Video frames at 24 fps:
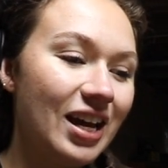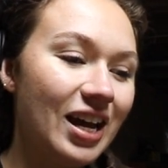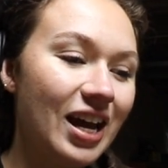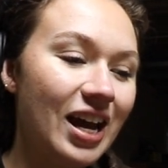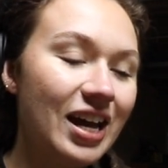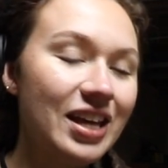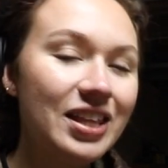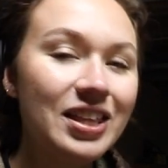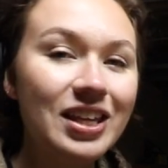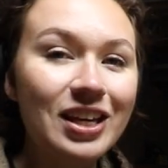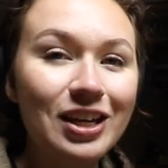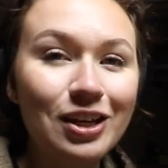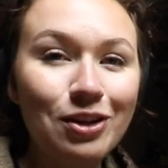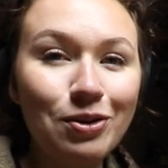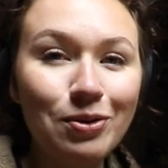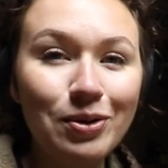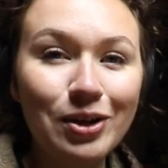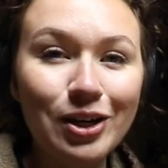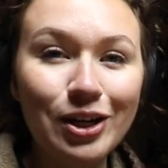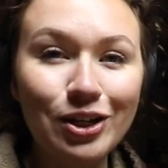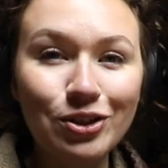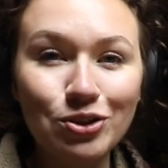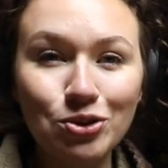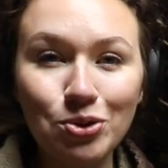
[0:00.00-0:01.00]
I think you
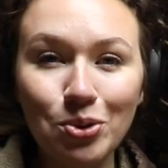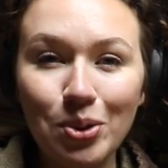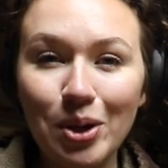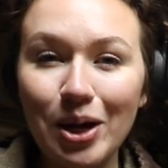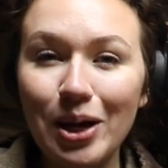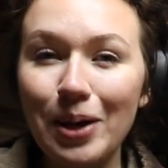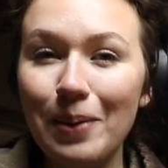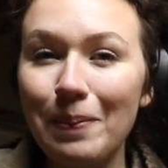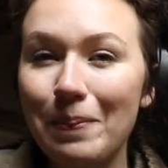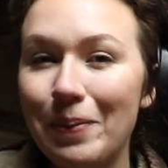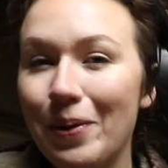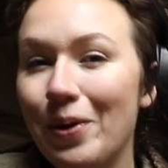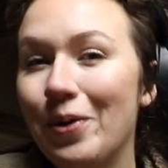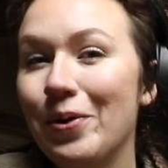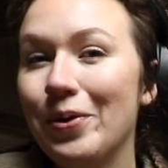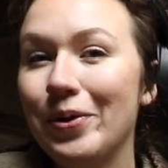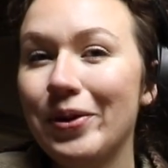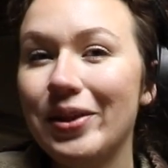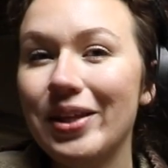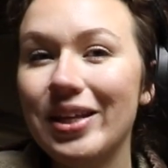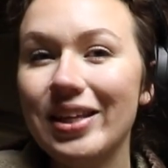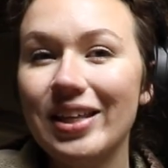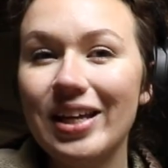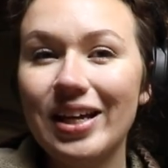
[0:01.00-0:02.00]
can enjoy
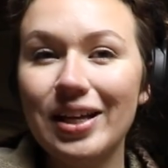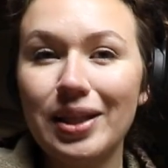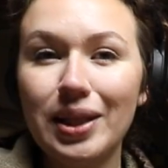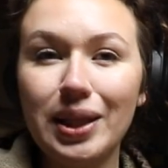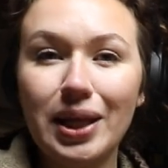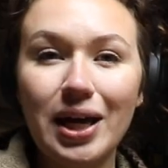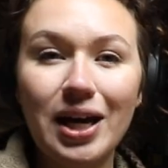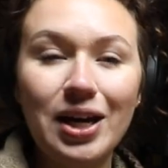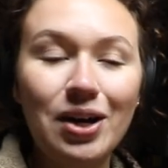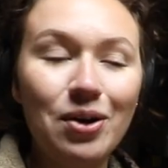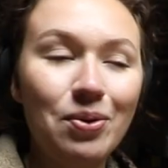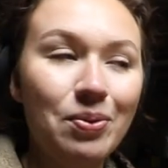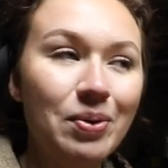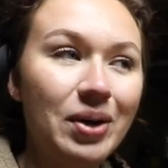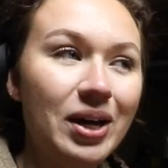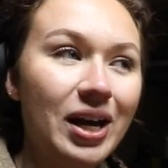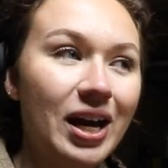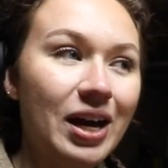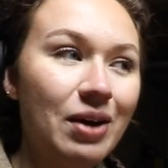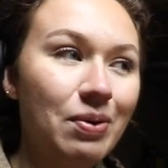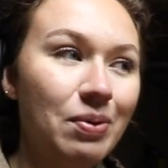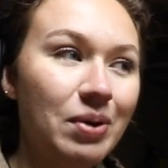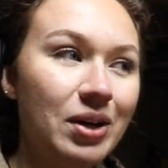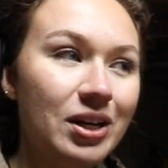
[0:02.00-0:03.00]
both, and that's kind of what
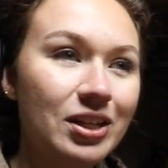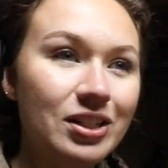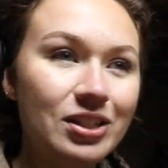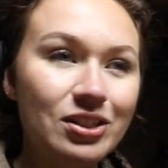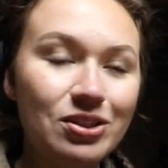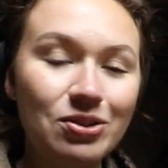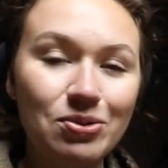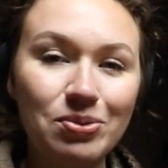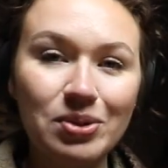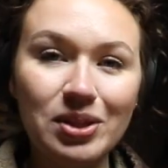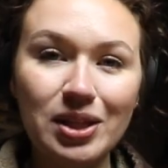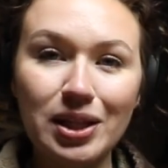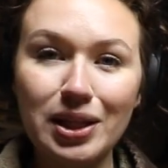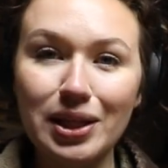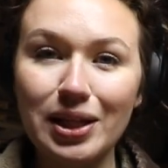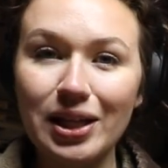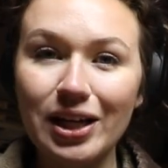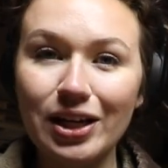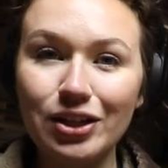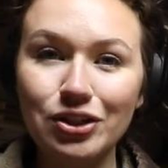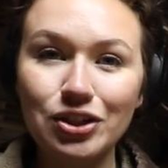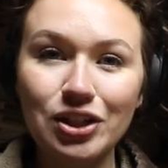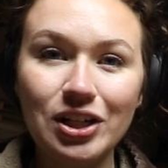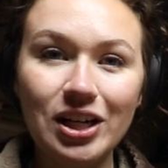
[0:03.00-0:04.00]
I wanted to do with this
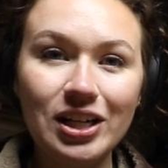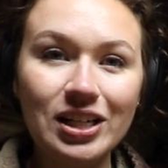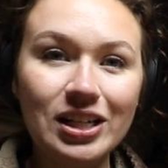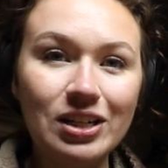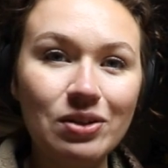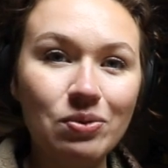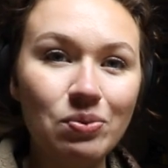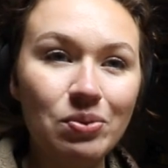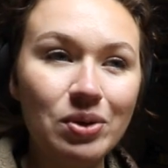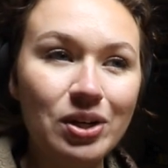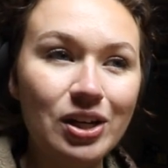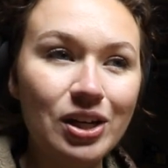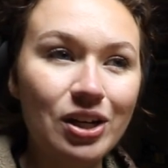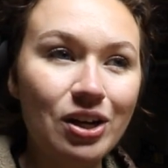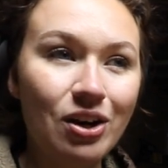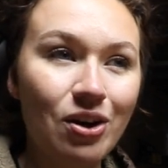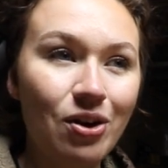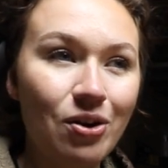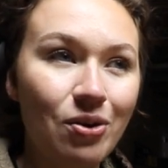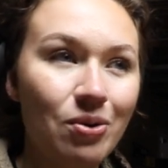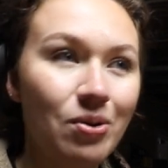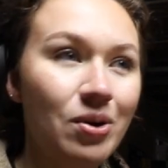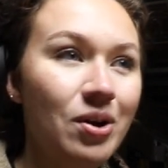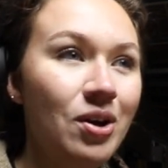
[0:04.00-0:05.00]
collection. I didn't want to
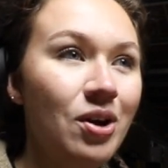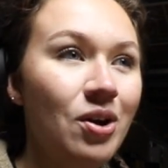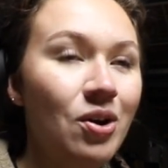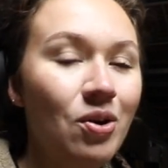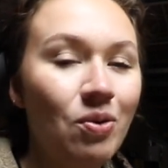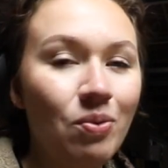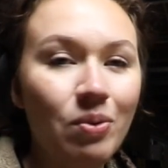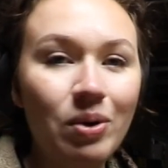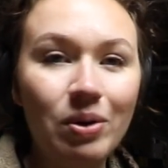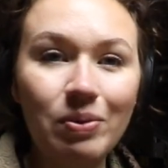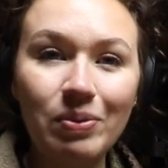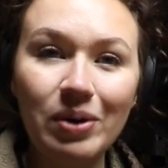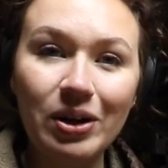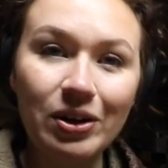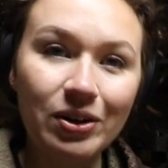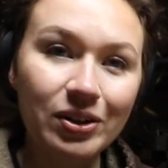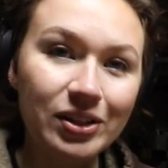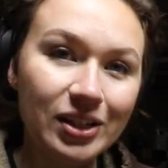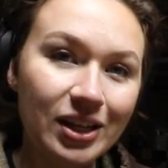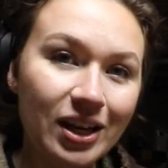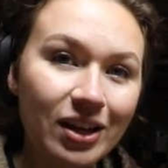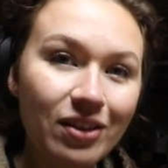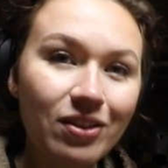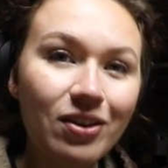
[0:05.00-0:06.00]
go one way or
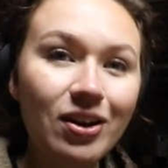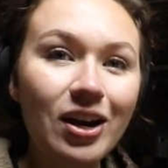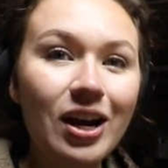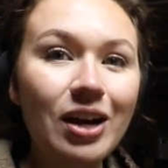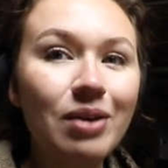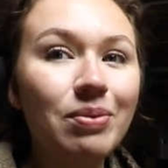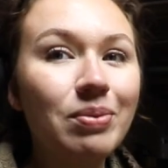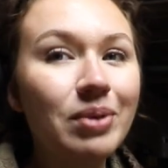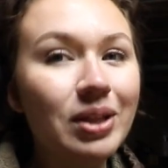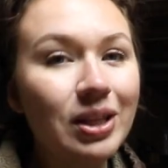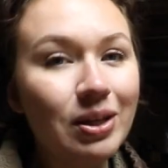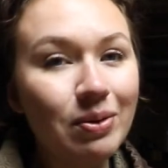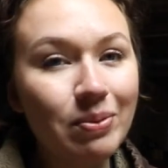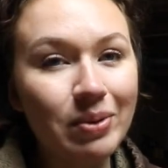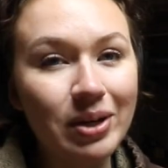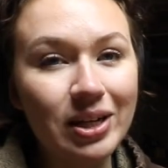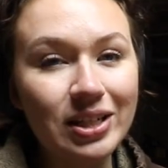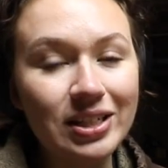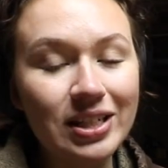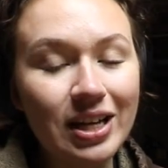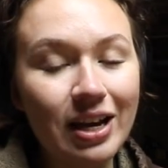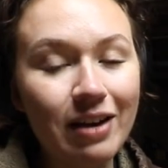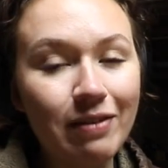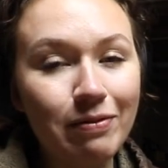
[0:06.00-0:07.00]
the other. I really
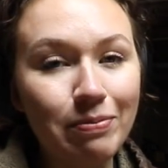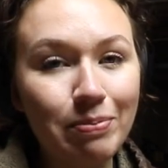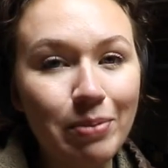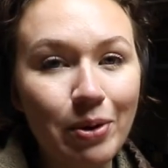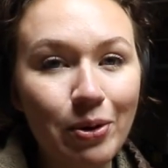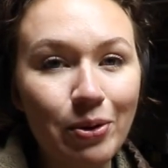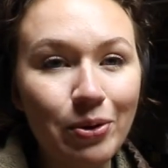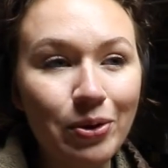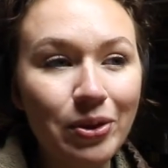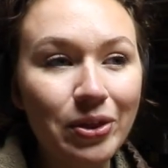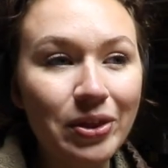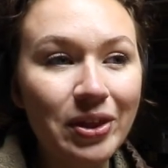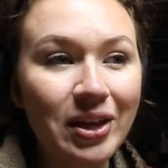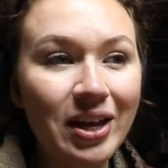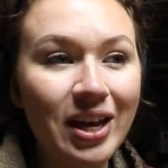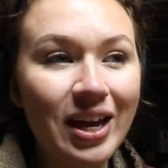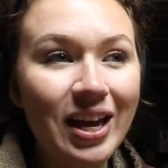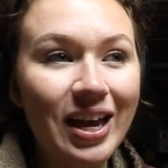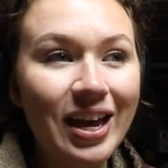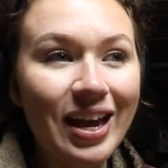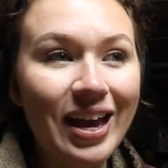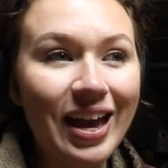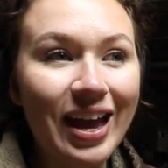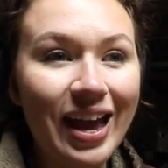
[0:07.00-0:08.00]
wanted to have both.
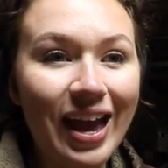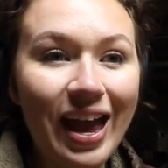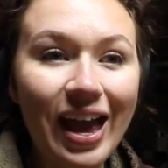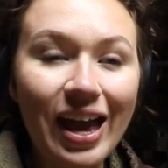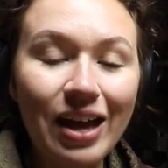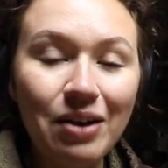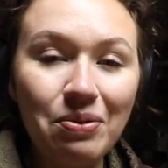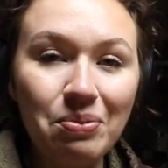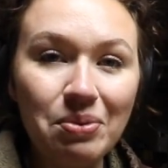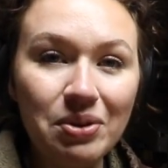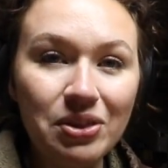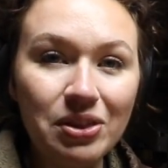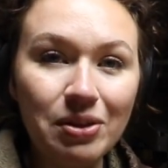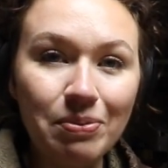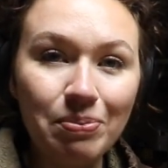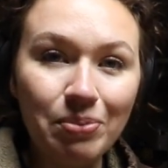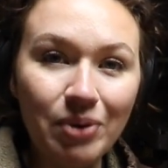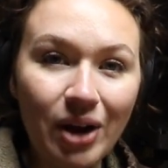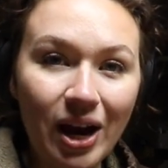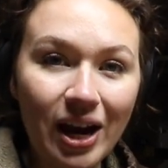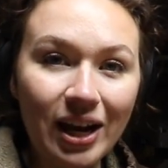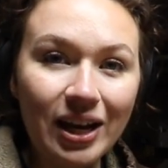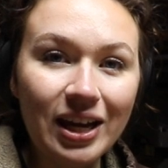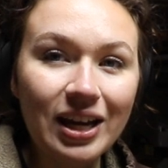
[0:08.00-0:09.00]
And with the
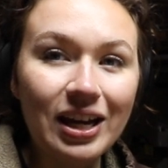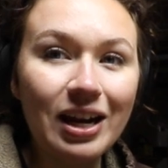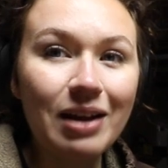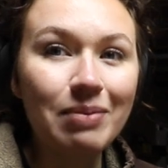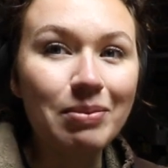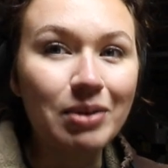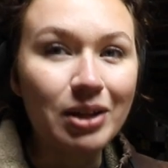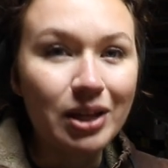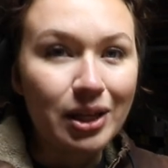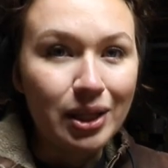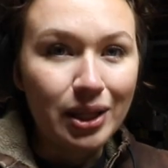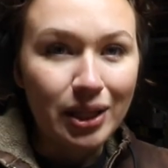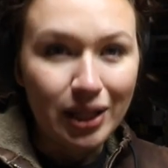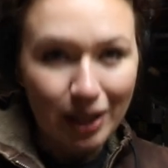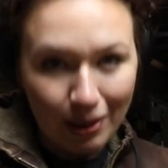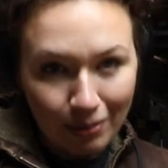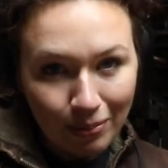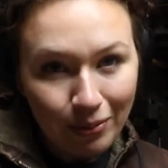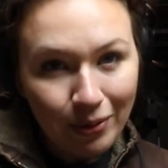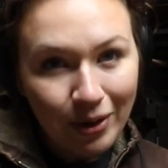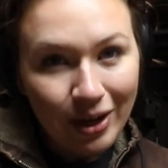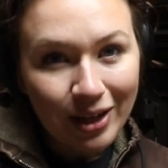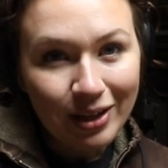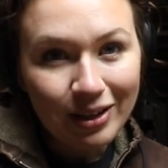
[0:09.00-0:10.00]
bracket, I'm gonna
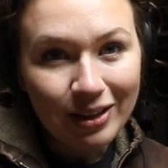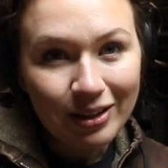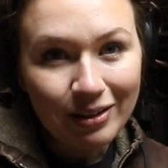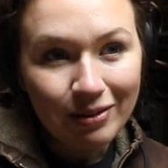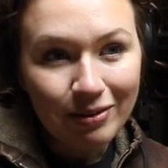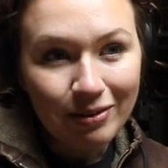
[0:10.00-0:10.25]
separate